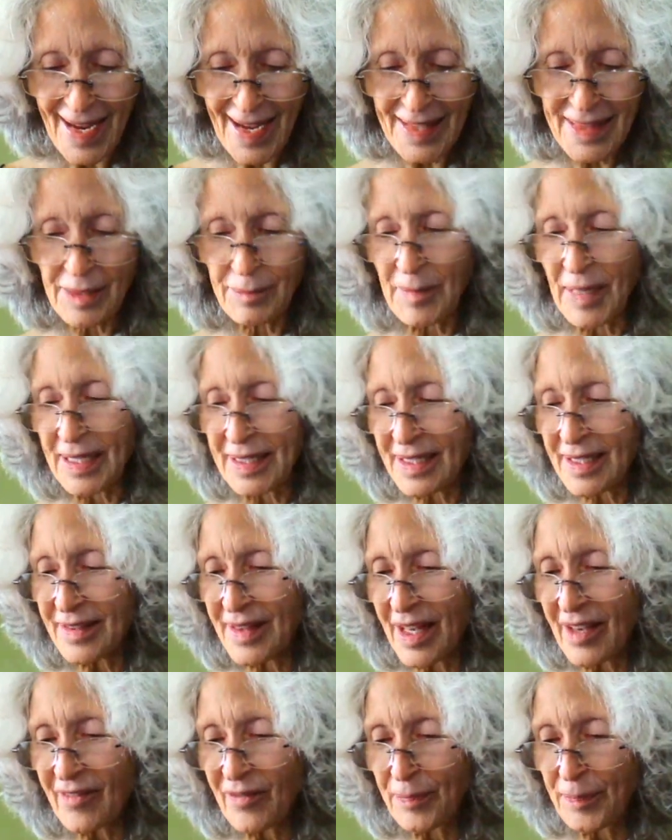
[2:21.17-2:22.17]
and the money
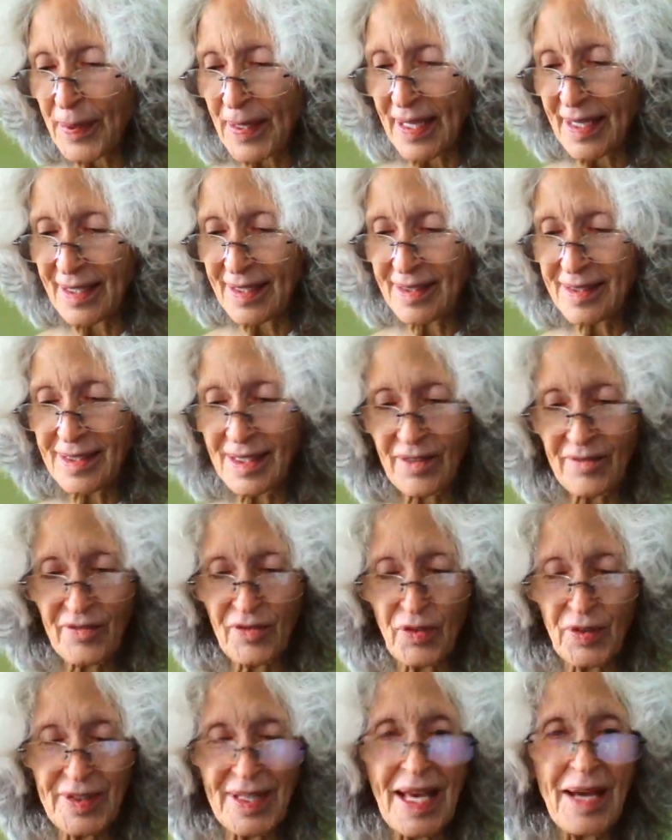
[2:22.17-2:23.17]
they've paid
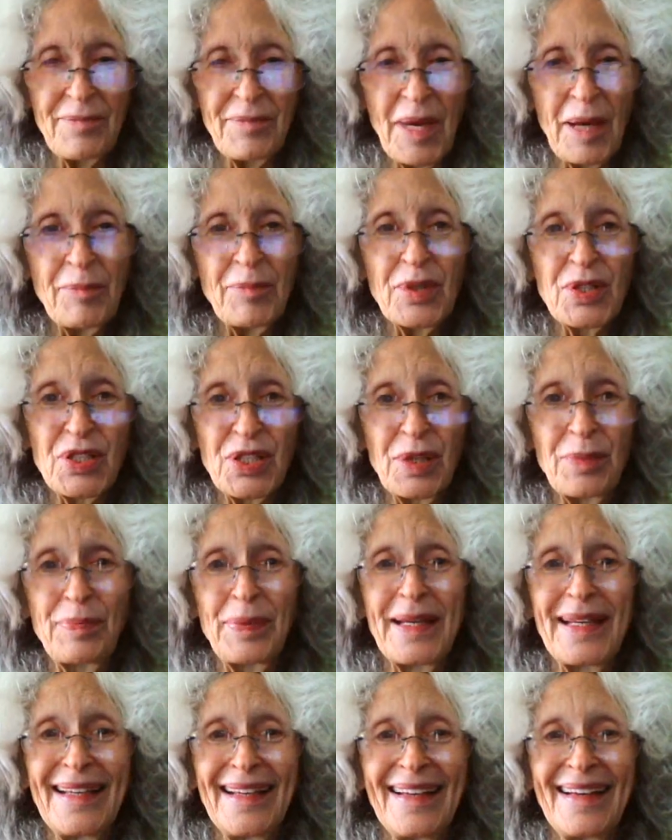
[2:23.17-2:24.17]
for that
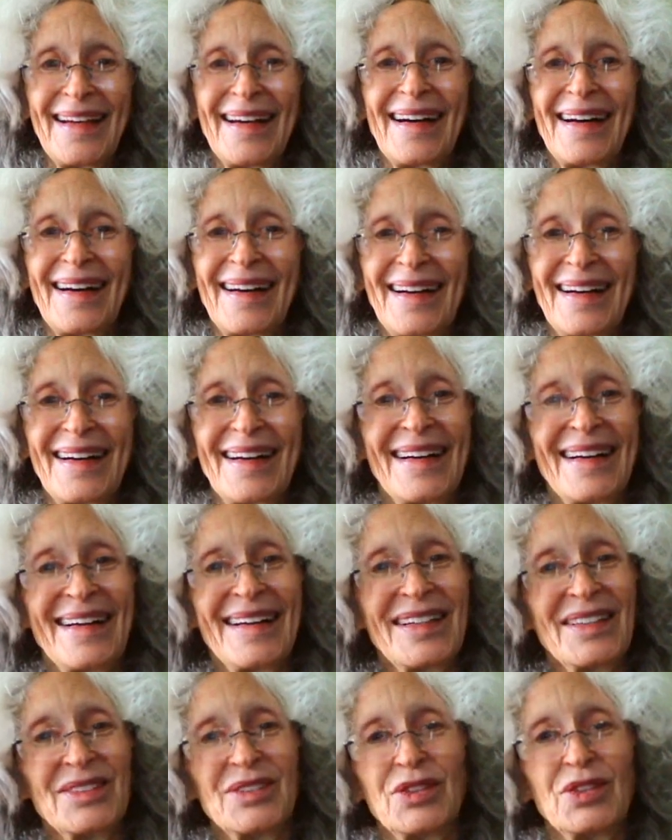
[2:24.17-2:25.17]
membership,
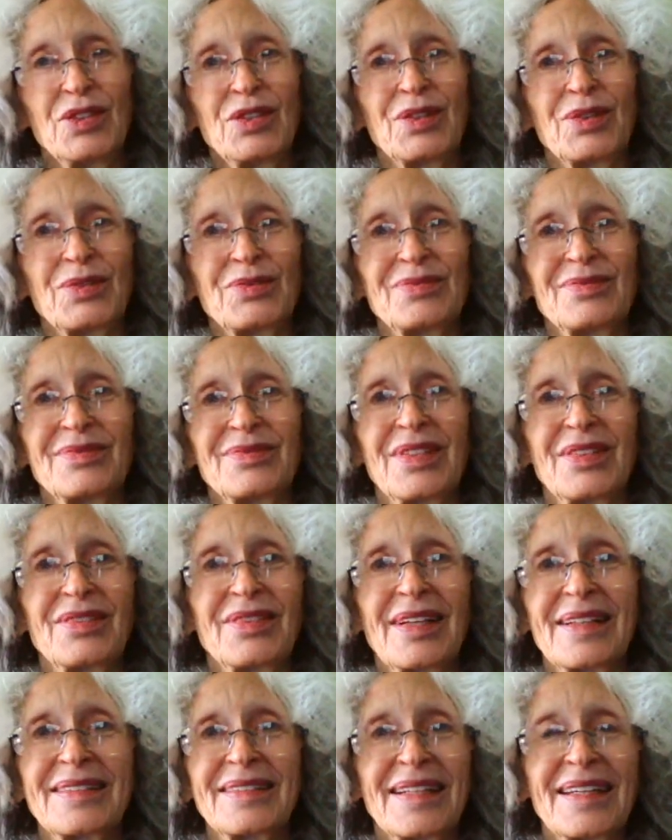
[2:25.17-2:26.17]
they're
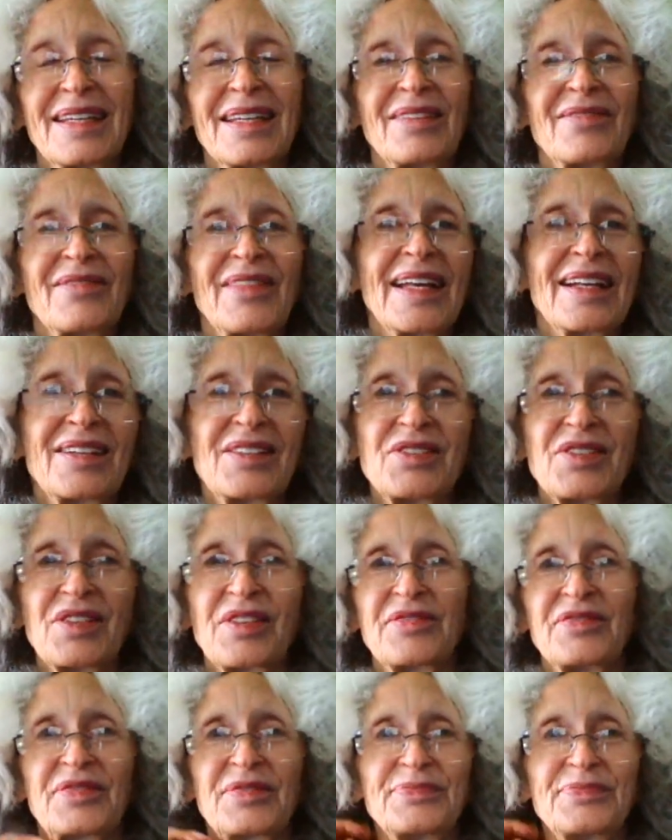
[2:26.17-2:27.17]
not taking advantage
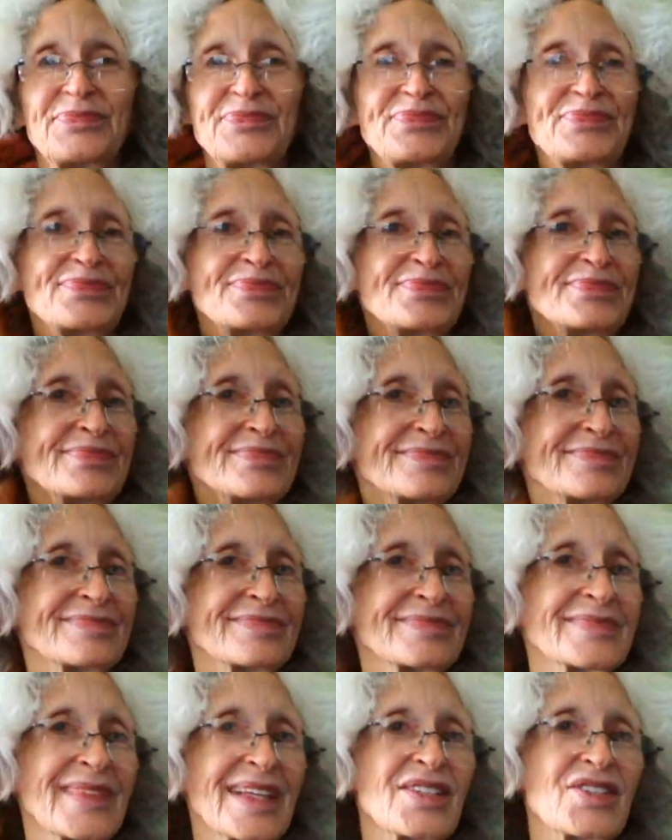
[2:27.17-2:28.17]
of.
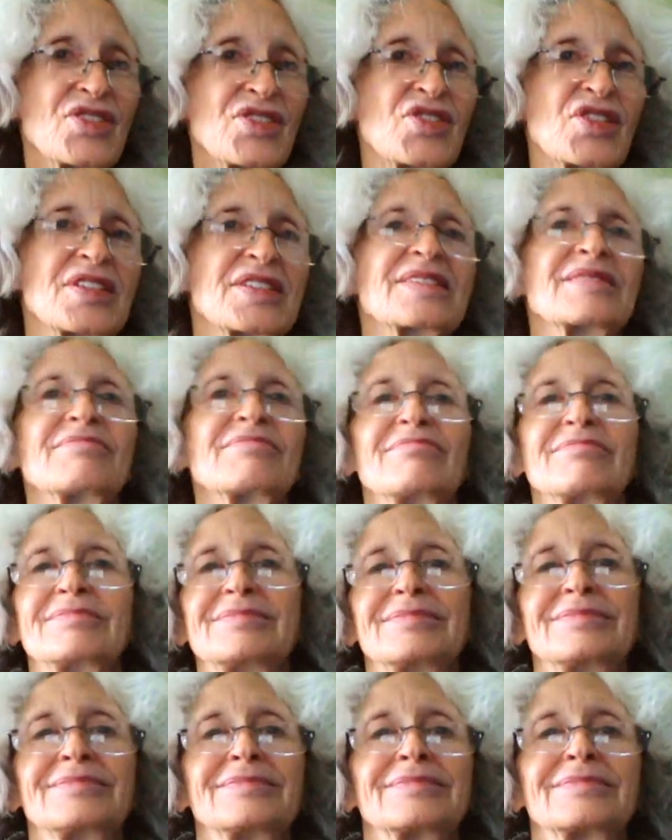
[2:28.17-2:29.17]
It's just
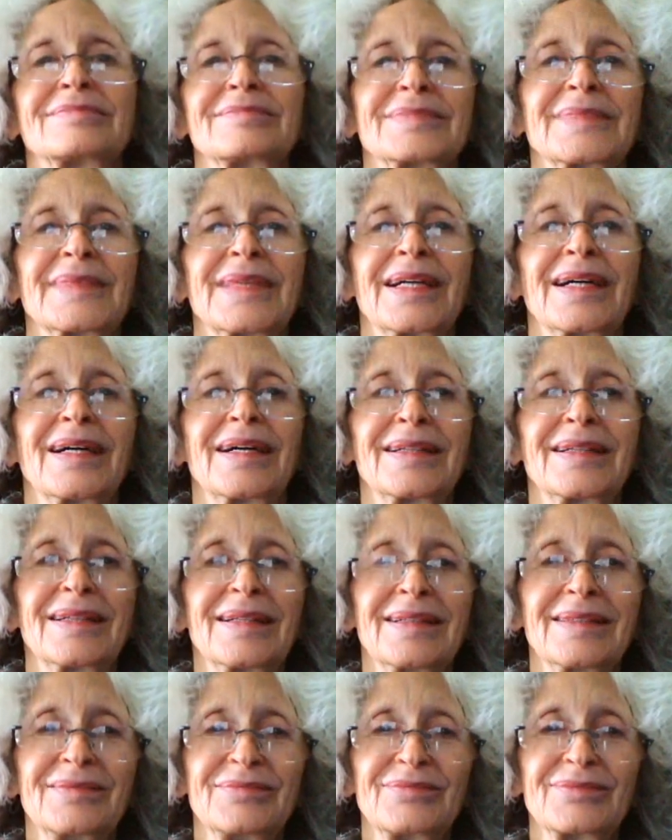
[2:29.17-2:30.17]
kind
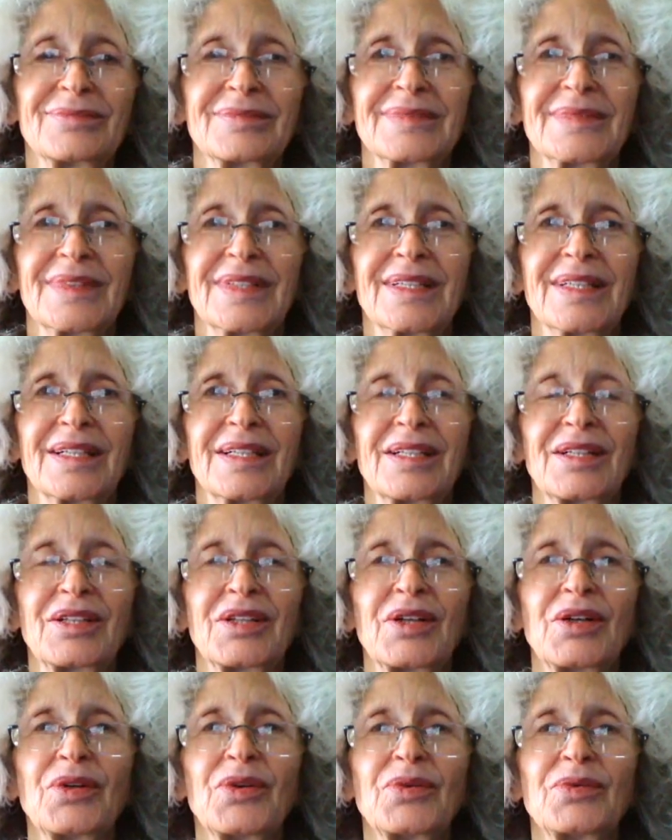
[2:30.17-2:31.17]
of going to
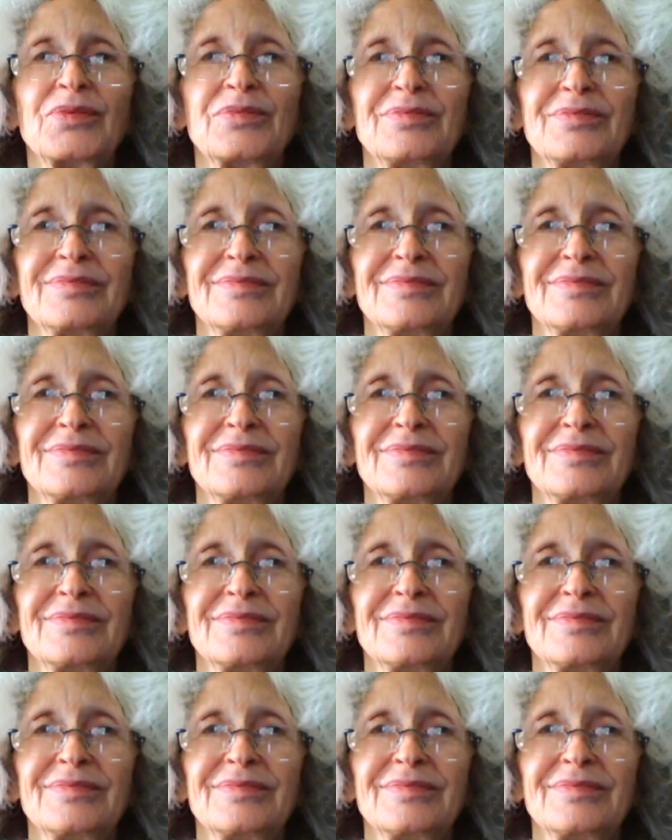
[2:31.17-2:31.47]
go